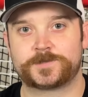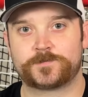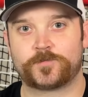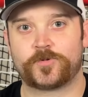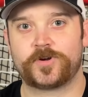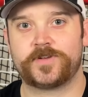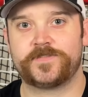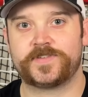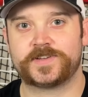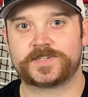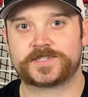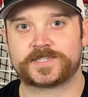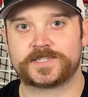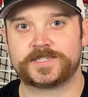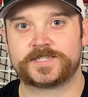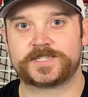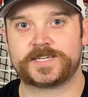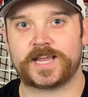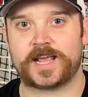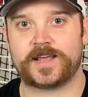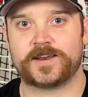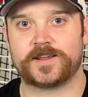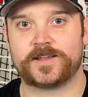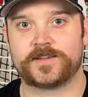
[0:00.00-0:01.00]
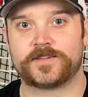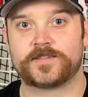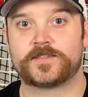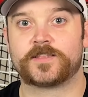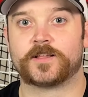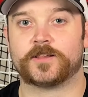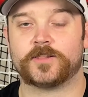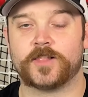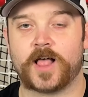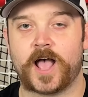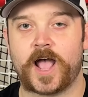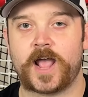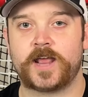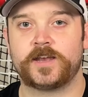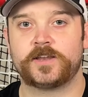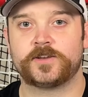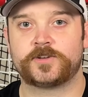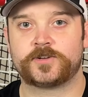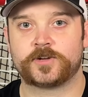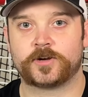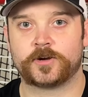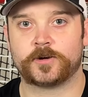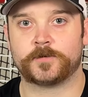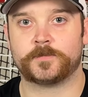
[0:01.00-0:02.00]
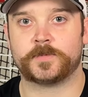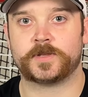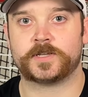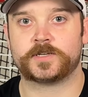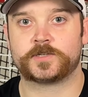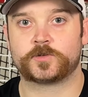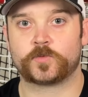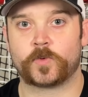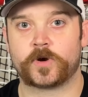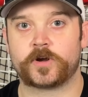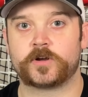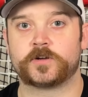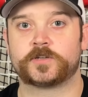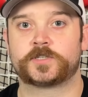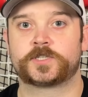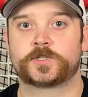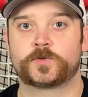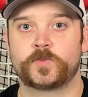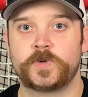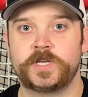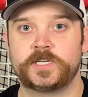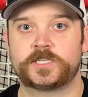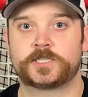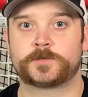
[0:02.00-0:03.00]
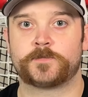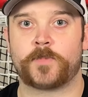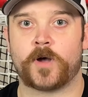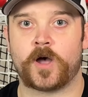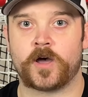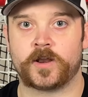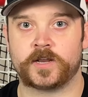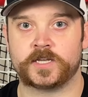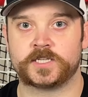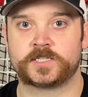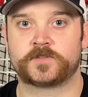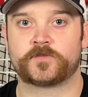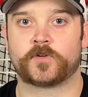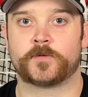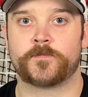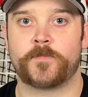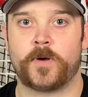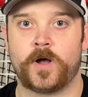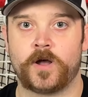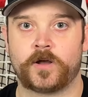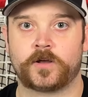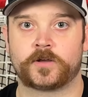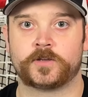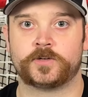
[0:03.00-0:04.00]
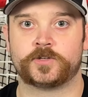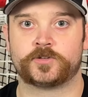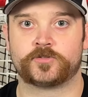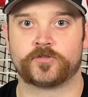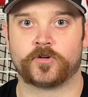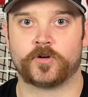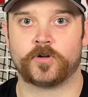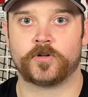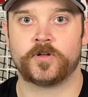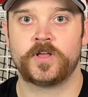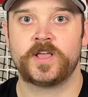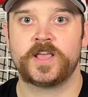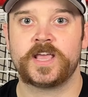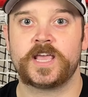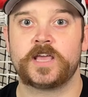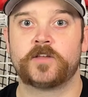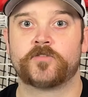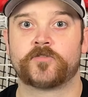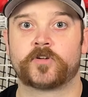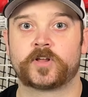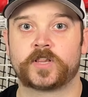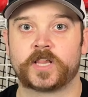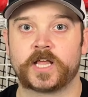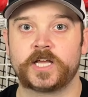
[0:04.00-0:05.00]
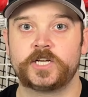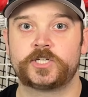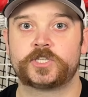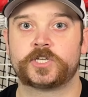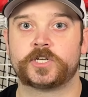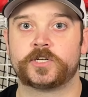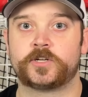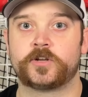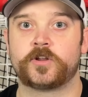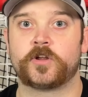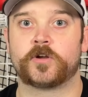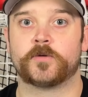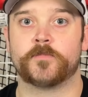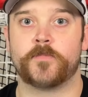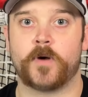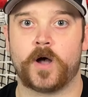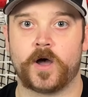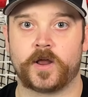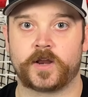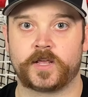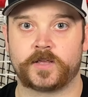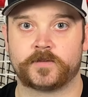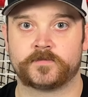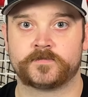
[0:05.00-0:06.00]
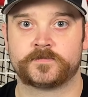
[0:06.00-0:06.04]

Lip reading: previously stated, the lie determines where your sweet spot is for puck control in relation to your body.